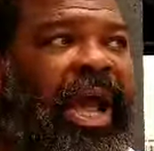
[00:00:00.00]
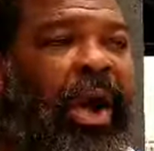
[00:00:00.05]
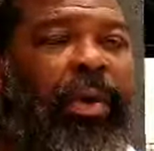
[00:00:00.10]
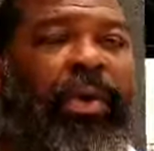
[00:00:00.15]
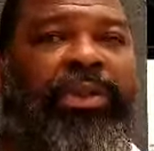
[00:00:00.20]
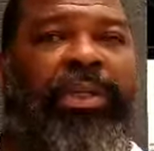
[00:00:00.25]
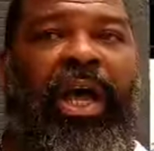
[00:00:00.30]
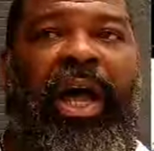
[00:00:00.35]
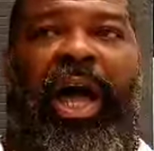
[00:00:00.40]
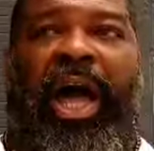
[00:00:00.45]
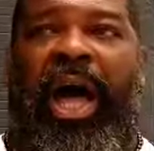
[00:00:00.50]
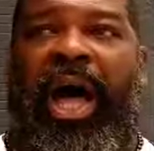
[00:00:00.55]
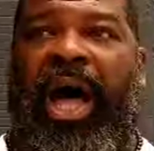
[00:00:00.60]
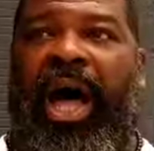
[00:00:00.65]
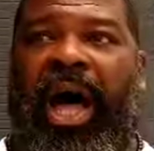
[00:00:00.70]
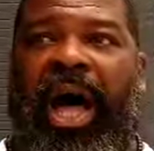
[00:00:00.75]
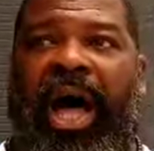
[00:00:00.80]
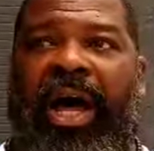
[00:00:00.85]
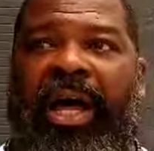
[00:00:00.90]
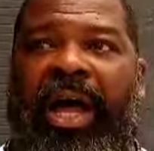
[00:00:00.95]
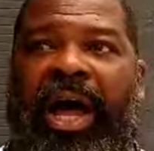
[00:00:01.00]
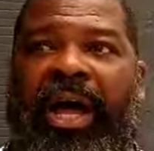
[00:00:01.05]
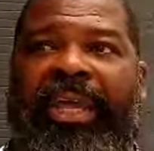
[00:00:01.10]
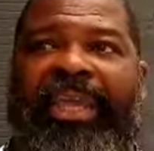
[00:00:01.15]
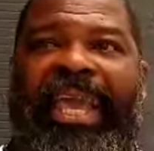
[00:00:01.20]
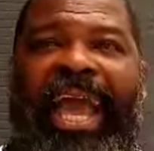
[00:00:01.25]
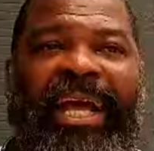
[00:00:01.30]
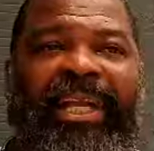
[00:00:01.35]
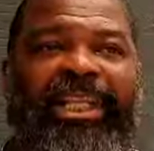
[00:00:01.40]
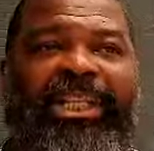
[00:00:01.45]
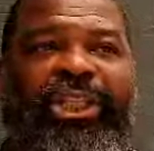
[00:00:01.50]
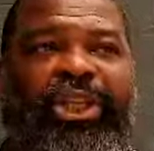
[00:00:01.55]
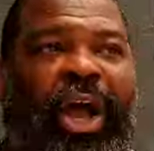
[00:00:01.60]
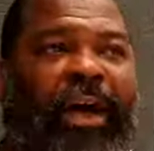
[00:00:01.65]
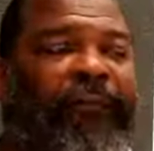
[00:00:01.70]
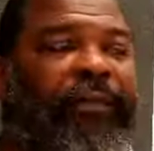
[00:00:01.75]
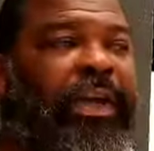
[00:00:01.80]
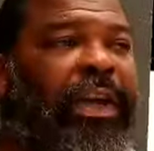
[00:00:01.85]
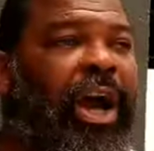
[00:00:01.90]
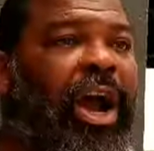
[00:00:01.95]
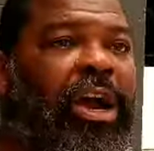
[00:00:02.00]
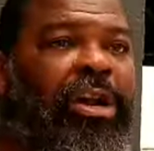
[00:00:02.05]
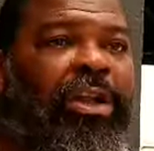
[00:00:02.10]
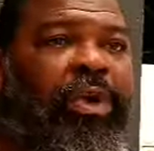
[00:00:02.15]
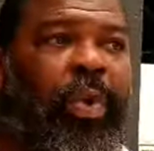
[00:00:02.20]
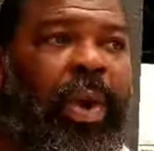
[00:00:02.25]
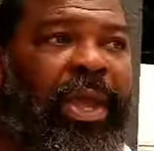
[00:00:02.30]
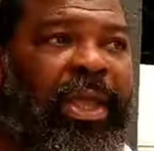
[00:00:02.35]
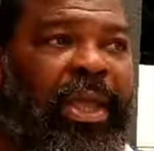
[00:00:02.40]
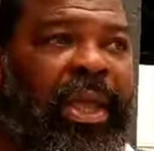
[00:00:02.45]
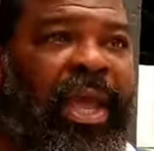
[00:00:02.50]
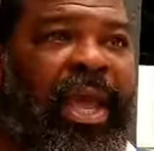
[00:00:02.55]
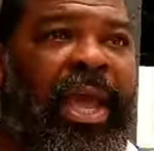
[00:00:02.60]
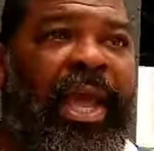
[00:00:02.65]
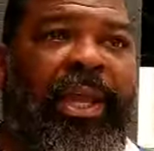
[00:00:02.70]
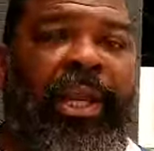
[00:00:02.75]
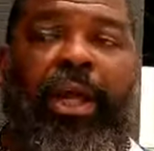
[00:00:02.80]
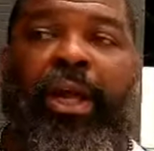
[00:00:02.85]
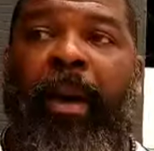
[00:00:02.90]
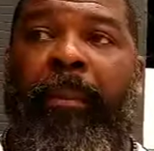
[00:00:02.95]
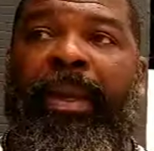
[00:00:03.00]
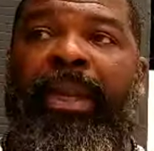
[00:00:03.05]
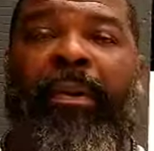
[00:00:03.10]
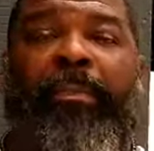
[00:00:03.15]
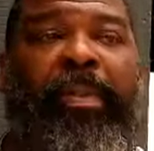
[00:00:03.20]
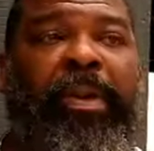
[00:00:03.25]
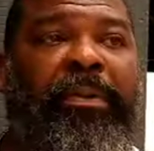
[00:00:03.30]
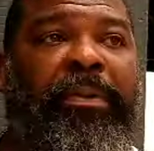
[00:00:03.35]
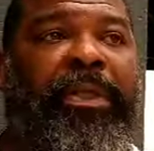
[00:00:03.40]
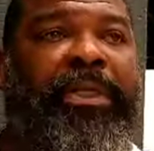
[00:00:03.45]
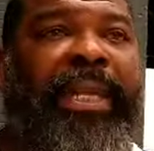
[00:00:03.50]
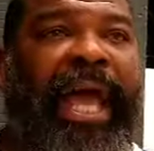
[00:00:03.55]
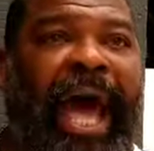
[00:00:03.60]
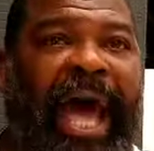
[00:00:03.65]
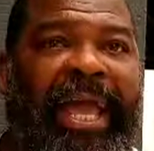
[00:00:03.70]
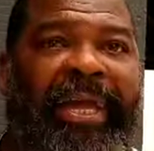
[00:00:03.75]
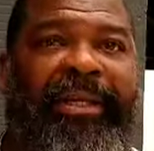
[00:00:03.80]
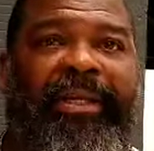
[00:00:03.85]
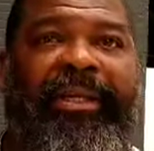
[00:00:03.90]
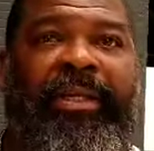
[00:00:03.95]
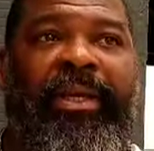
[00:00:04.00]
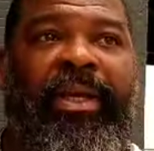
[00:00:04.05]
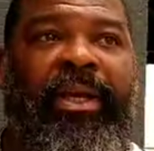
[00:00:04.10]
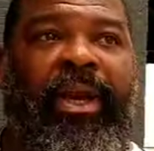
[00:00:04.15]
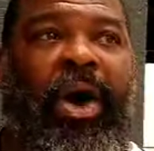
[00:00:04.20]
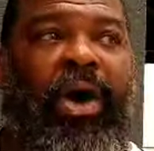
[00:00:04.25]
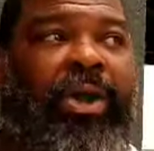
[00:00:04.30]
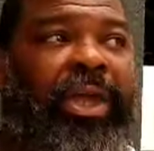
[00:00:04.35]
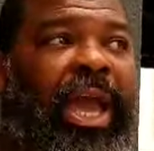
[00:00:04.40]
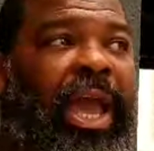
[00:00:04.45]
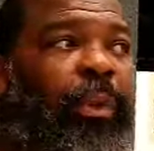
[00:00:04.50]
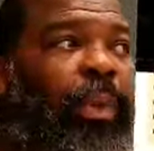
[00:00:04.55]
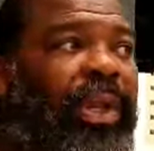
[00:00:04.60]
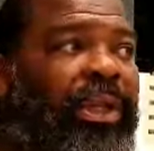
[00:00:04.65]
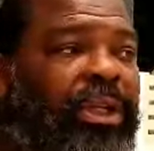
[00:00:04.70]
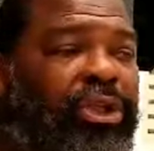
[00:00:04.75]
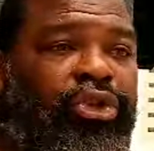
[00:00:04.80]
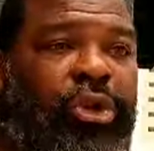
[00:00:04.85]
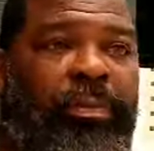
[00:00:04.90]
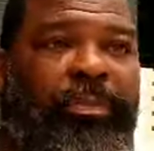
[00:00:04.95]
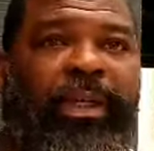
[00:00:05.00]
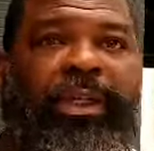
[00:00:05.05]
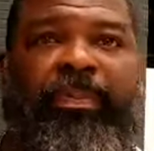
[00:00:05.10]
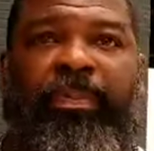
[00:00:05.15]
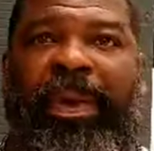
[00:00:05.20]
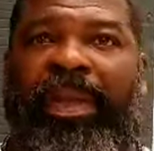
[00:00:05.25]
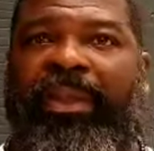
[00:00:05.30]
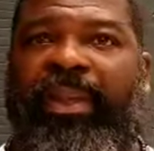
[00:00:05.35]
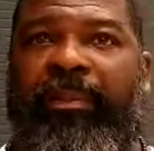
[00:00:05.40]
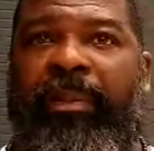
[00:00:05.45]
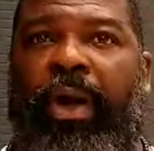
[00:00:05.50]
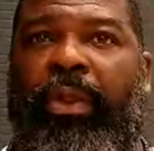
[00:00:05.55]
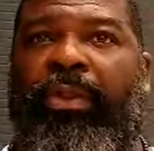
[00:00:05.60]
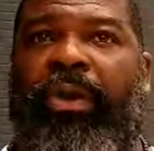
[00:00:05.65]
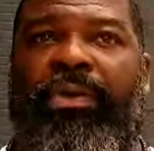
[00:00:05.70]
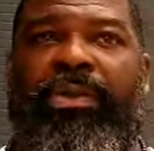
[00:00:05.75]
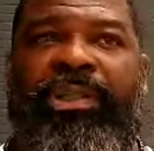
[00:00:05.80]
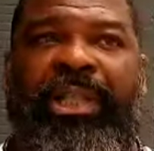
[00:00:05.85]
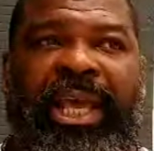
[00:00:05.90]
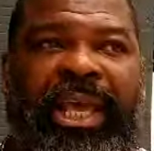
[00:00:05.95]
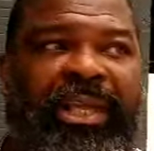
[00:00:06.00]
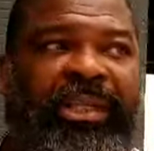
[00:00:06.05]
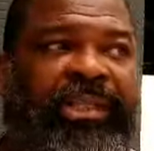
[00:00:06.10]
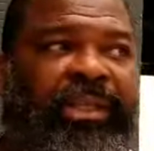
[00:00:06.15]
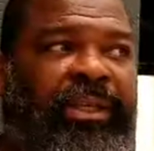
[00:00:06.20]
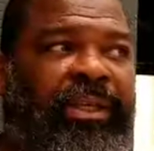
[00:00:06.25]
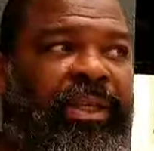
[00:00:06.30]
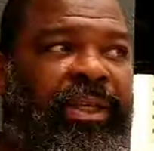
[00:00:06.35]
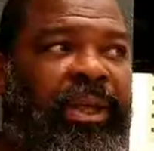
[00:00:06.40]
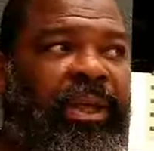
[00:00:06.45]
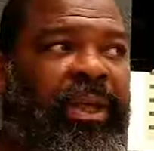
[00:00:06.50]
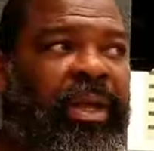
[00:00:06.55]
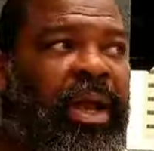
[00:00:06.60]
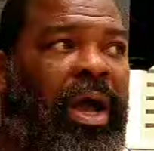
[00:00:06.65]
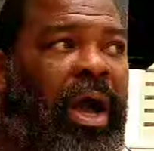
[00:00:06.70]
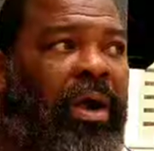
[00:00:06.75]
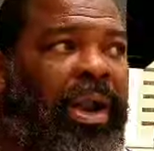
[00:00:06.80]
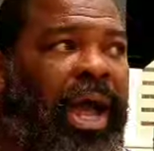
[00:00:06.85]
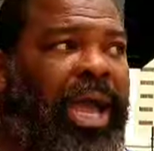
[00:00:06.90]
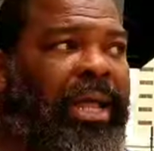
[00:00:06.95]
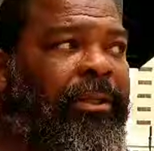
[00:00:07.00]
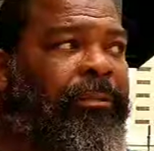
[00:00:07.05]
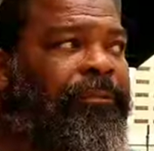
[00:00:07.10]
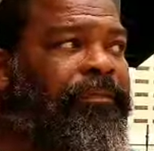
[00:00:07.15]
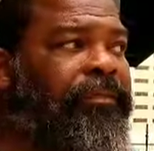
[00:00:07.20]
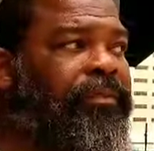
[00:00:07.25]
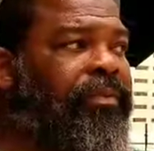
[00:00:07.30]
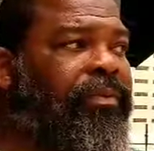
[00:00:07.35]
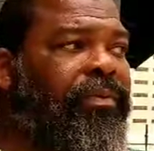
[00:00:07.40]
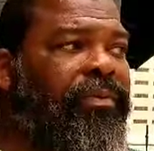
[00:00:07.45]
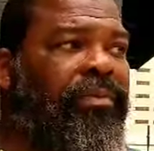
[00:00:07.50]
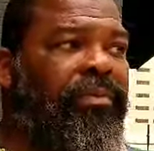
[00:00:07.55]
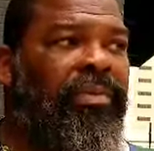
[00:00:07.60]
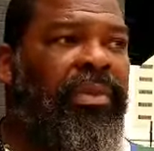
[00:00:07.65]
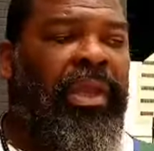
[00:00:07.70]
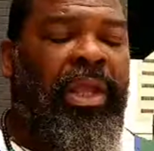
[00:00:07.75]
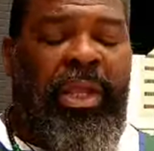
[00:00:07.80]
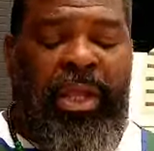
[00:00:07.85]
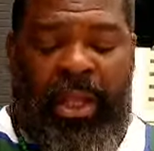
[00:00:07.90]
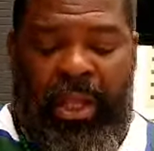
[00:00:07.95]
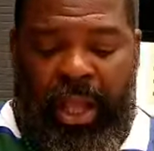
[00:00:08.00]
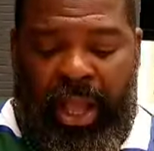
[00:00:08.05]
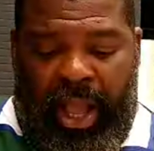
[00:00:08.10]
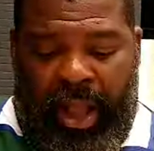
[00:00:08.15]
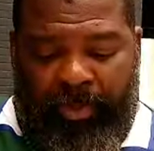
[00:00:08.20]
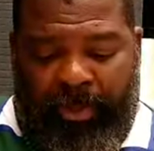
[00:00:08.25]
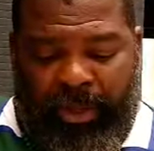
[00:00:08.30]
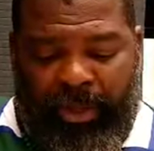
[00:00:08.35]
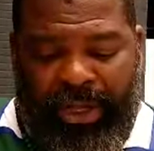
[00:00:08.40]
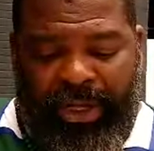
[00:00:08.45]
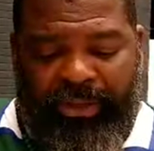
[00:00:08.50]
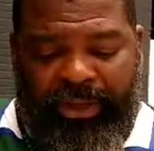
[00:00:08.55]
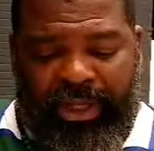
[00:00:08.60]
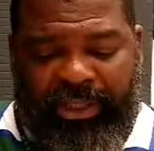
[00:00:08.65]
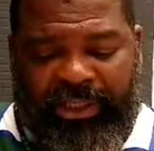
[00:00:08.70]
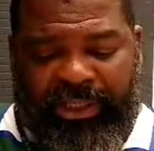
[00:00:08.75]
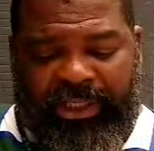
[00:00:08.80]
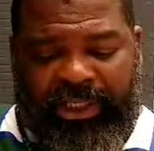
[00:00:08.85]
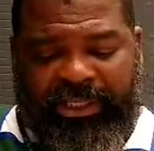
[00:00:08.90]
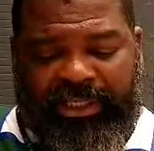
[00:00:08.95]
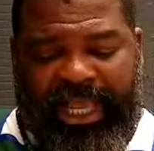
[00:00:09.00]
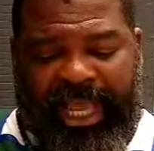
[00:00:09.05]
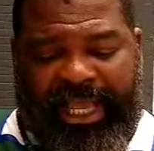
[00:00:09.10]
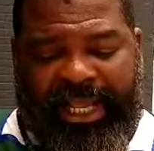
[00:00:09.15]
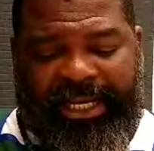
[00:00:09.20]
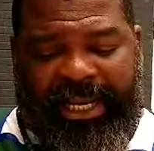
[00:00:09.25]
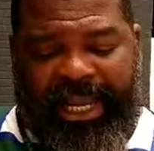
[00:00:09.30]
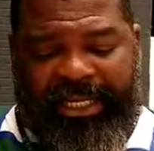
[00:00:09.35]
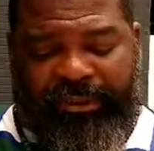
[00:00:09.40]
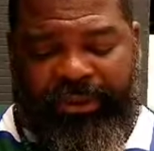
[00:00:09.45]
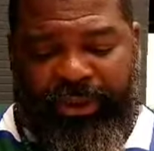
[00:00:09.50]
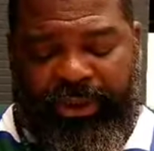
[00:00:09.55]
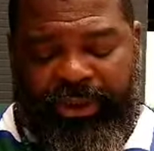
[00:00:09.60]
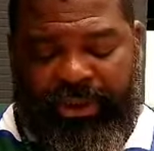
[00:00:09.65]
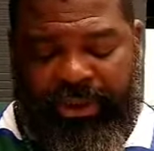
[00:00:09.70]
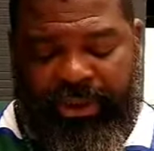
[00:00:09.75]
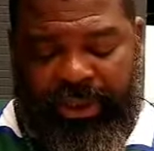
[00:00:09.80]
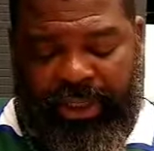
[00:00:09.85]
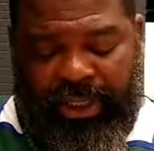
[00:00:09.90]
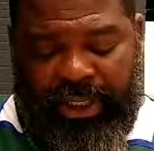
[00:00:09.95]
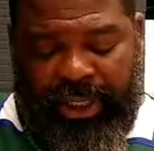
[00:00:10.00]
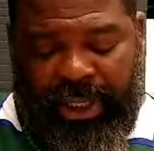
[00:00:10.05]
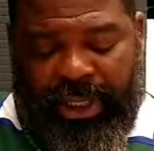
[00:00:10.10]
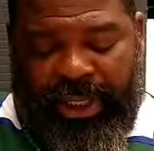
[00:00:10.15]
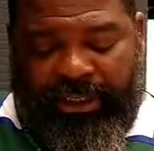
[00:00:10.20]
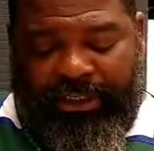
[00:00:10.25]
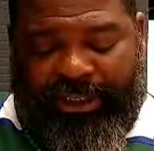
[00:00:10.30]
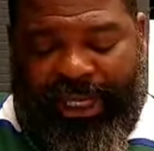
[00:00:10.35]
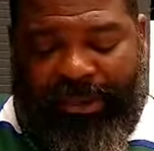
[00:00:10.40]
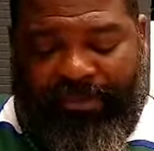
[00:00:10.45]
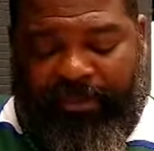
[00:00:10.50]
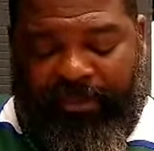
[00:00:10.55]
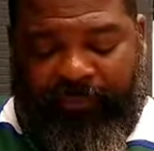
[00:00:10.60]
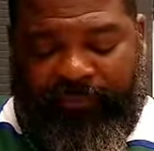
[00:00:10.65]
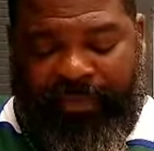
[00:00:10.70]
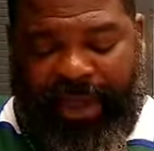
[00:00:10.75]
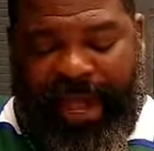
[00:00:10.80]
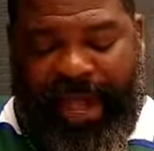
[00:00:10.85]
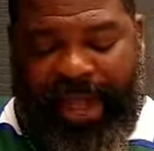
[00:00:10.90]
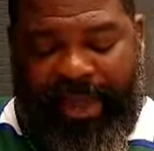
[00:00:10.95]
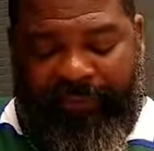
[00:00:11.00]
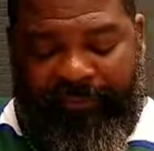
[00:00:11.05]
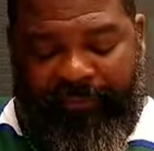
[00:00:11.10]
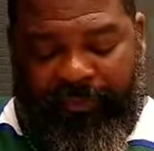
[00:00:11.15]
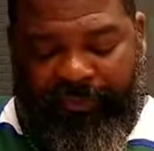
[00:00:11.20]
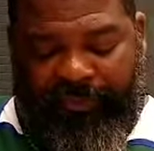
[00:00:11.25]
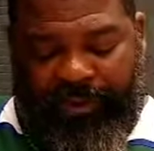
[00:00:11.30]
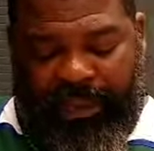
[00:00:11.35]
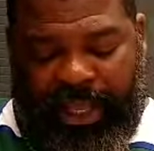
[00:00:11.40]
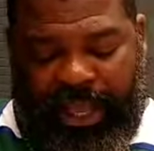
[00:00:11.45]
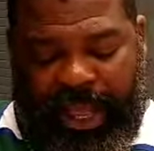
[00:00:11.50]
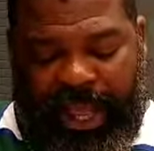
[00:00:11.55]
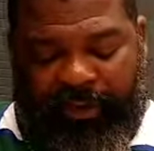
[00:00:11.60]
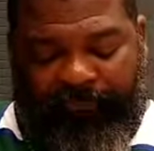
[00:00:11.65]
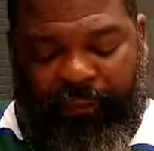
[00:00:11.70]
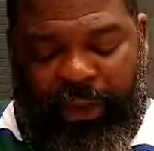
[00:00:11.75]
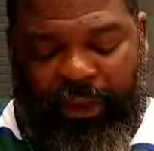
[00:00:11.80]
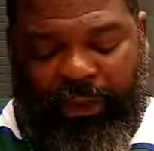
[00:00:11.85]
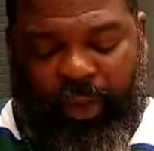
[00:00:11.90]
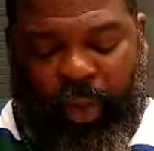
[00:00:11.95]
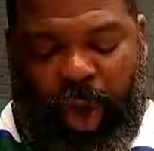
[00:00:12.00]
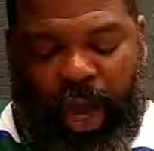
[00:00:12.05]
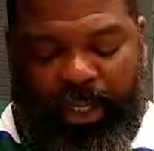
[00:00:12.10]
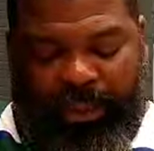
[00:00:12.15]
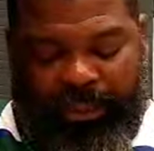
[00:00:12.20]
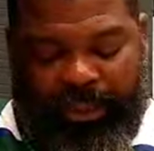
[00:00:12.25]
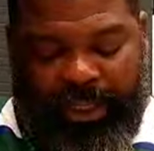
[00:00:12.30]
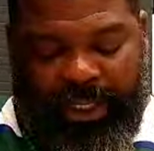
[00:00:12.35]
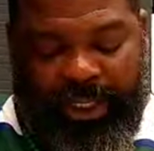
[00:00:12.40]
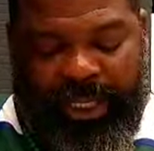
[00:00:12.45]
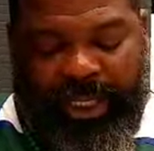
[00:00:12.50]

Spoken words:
It was a catastrophic earthquake. Look how many people died. Okay, well, the Scripture speaks about those things. All right? I'm going to read this. This is 2 Ezra, chapter 5, and verse 1.